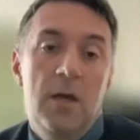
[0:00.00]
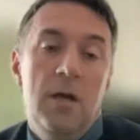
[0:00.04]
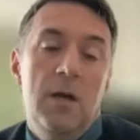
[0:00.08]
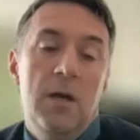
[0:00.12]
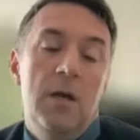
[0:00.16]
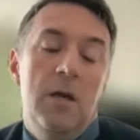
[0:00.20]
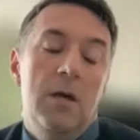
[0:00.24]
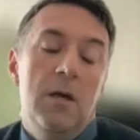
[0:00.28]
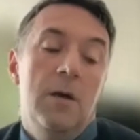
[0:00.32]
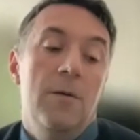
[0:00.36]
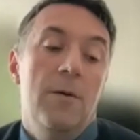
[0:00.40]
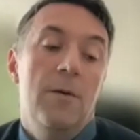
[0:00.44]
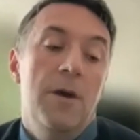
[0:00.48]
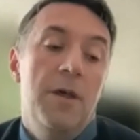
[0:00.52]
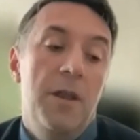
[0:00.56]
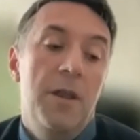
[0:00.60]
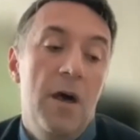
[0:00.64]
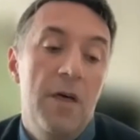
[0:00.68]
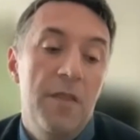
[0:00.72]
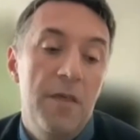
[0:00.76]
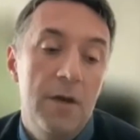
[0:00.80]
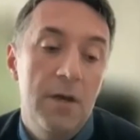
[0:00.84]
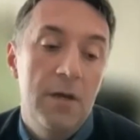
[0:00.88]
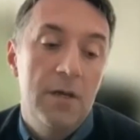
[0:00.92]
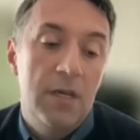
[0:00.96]

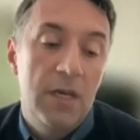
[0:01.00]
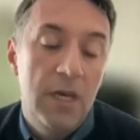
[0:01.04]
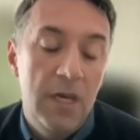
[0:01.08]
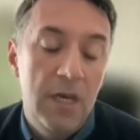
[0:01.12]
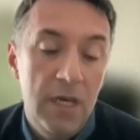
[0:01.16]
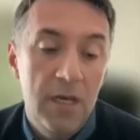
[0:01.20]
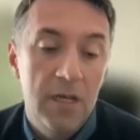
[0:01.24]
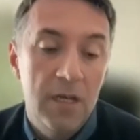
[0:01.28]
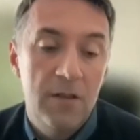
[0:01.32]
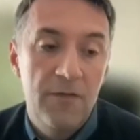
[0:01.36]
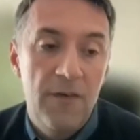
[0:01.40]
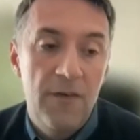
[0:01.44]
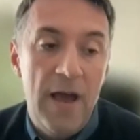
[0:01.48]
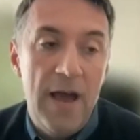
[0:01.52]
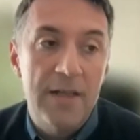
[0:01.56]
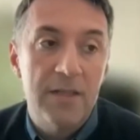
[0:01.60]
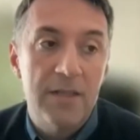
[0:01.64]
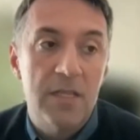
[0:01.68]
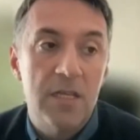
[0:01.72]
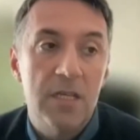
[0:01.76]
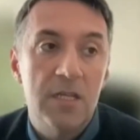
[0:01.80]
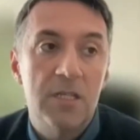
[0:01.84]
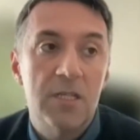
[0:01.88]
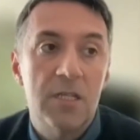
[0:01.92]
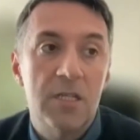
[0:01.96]
Another key
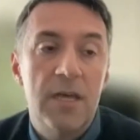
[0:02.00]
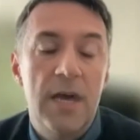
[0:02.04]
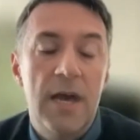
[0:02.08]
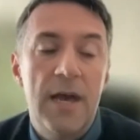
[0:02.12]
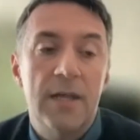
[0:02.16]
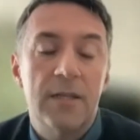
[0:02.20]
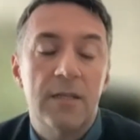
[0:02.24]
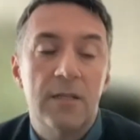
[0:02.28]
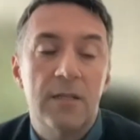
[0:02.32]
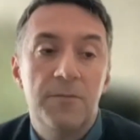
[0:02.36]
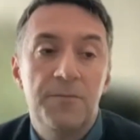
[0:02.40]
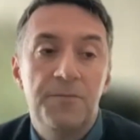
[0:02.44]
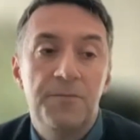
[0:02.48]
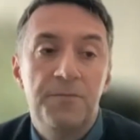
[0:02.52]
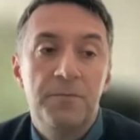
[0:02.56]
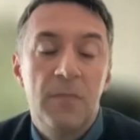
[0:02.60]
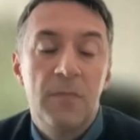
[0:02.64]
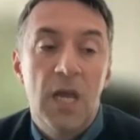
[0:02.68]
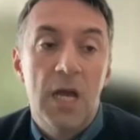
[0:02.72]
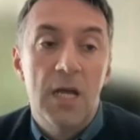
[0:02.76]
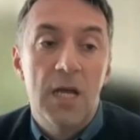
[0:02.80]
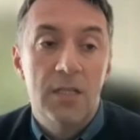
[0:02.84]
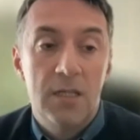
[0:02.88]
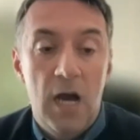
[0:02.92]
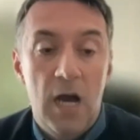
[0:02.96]
advantage that
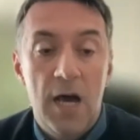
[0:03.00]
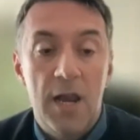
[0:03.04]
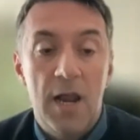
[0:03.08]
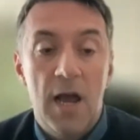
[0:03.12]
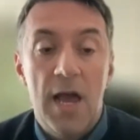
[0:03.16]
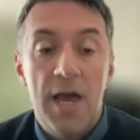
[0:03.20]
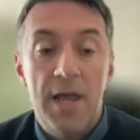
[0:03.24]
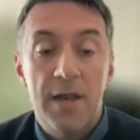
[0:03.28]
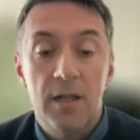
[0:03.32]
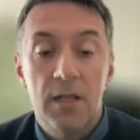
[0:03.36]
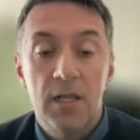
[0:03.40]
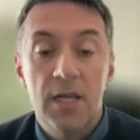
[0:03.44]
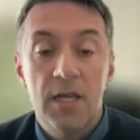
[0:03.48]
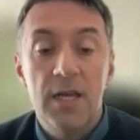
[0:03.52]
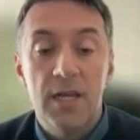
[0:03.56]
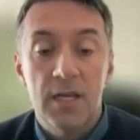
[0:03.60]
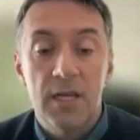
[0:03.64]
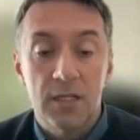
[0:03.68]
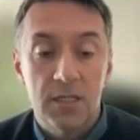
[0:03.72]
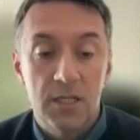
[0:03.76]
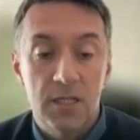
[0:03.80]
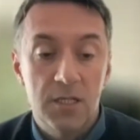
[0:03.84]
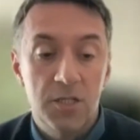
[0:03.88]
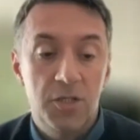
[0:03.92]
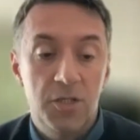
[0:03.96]
data
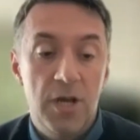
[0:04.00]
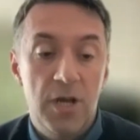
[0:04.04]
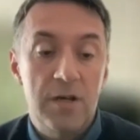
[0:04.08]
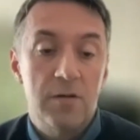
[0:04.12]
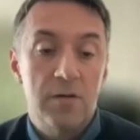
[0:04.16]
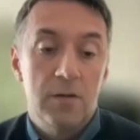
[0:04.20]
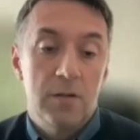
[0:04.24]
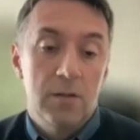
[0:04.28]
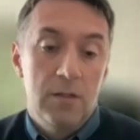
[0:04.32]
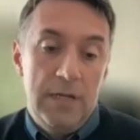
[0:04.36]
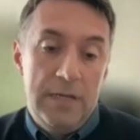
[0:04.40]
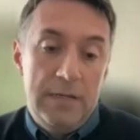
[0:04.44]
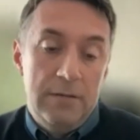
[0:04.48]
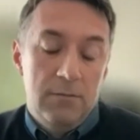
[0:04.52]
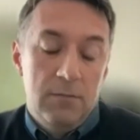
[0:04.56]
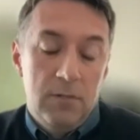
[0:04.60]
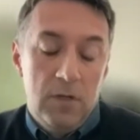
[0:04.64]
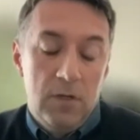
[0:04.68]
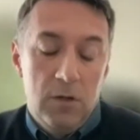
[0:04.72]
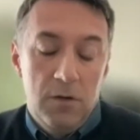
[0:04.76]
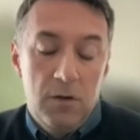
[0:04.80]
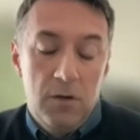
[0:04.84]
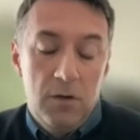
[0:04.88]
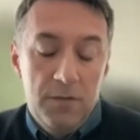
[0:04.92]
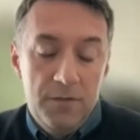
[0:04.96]
analytics in general, and
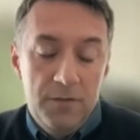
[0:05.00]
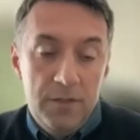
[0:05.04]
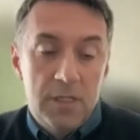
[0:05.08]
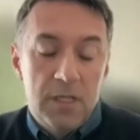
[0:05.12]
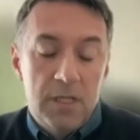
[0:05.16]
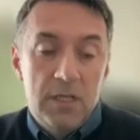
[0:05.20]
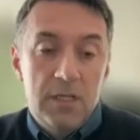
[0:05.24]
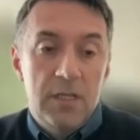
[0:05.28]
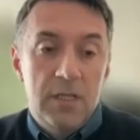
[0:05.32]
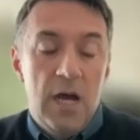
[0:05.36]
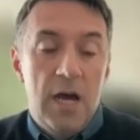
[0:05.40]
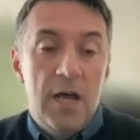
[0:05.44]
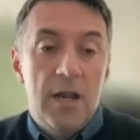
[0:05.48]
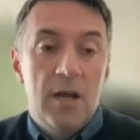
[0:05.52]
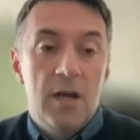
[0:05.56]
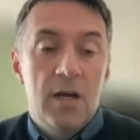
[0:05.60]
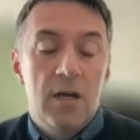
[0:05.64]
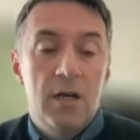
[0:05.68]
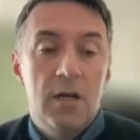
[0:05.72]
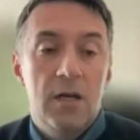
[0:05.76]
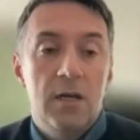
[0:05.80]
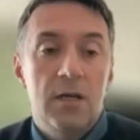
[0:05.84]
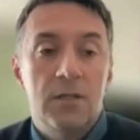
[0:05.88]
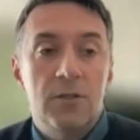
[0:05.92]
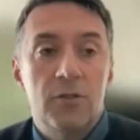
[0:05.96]
obviously
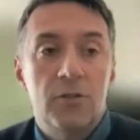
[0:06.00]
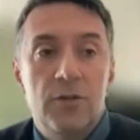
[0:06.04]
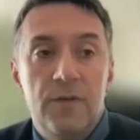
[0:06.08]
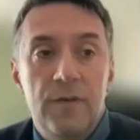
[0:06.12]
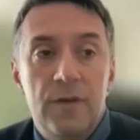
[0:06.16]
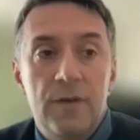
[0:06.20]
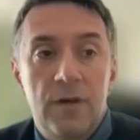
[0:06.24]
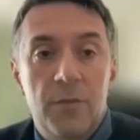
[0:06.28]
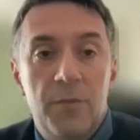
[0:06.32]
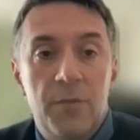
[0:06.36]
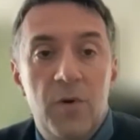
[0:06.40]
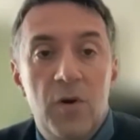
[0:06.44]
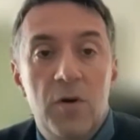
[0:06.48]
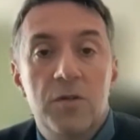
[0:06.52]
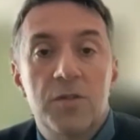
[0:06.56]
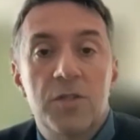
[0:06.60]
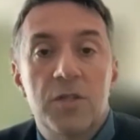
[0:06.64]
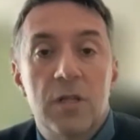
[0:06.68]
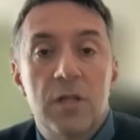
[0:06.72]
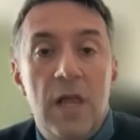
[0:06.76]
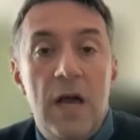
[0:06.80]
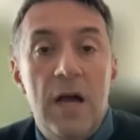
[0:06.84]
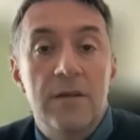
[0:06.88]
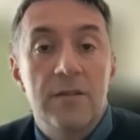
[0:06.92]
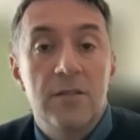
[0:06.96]
data-driven approach,
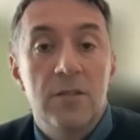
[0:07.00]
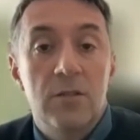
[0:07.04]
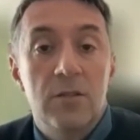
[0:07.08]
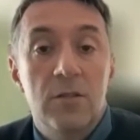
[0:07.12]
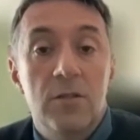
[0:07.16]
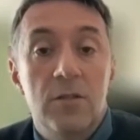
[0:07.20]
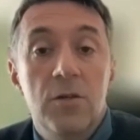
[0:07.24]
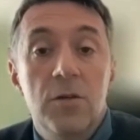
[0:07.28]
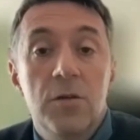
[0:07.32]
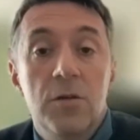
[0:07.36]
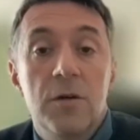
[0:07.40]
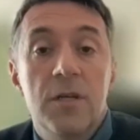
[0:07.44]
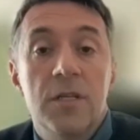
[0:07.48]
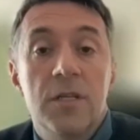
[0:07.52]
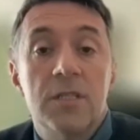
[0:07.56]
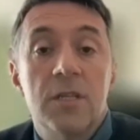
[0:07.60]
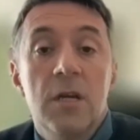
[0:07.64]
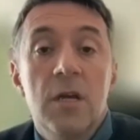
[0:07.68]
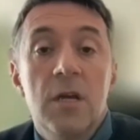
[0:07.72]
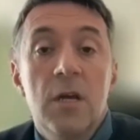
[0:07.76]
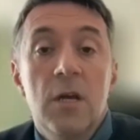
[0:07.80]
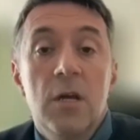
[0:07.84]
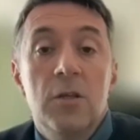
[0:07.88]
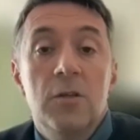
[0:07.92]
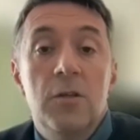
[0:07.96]
allows you to do is
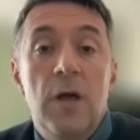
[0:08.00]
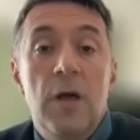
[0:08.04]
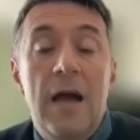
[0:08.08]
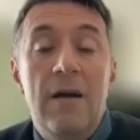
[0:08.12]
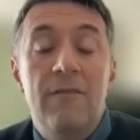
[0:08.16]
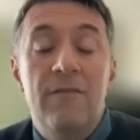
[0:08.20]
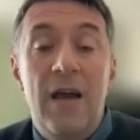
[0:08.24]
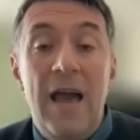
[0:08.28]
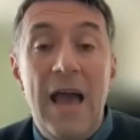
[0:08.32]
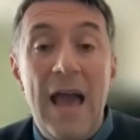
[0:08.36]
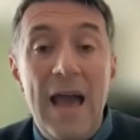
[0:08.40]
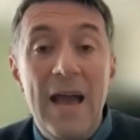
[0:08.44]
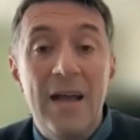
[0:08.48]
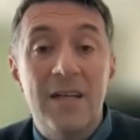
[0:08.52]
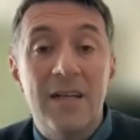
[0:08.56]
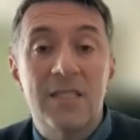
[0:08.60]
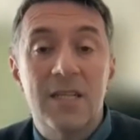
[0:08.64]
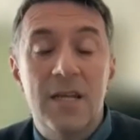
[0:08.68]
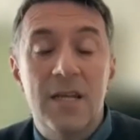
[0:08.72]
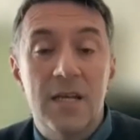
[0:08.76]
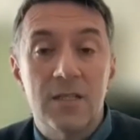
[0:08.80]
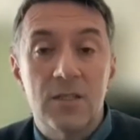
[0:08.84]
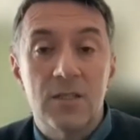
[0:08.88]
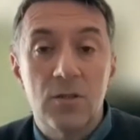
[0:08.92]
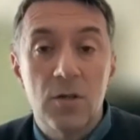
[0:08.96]
to have
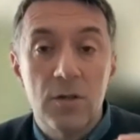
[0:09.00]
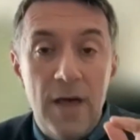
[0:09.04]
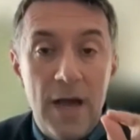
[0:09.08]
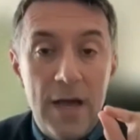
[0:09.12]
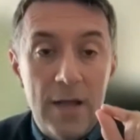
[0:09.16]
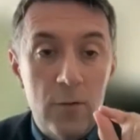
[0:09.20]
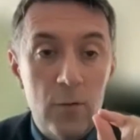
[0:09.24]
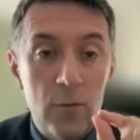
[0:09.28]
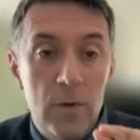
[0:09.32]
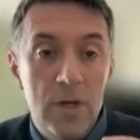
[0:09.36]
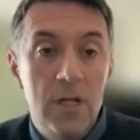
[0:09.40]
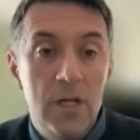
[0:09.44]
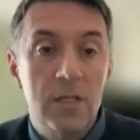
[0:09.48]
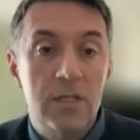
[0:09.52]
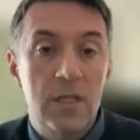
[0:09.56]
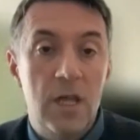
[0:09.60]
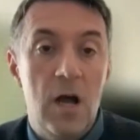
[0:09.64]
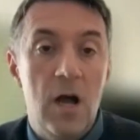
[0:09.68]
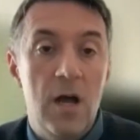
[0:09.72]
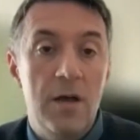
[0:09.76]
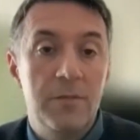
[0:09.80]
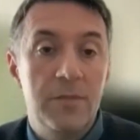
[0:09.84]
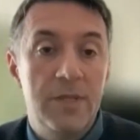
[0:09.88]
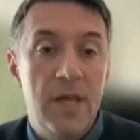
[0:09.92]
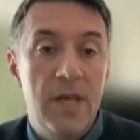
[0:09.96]
access to that
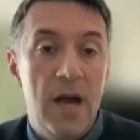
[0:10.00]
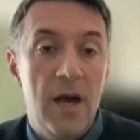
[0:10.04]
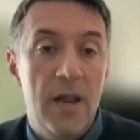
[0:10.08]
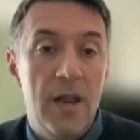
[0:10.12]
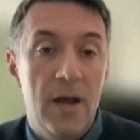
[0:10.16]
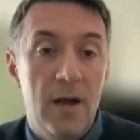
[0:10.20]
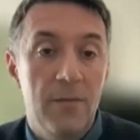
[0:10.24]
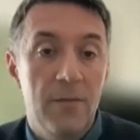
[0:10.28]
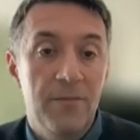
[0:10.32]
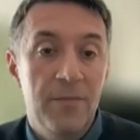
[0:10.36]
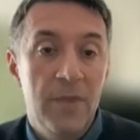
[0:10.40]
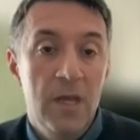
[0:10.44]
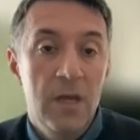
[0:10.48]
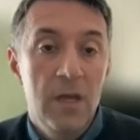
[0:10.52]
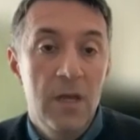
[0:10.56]
real-time data